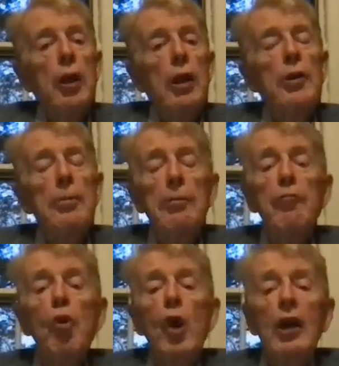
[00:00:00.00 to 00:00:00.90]

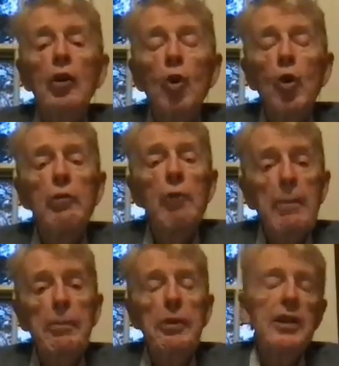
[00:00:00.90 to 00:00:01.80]
#4 and growing
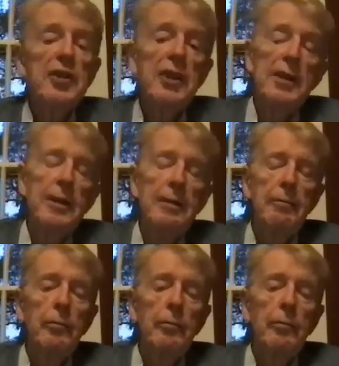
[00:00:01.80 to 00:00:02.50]
rapidly is India.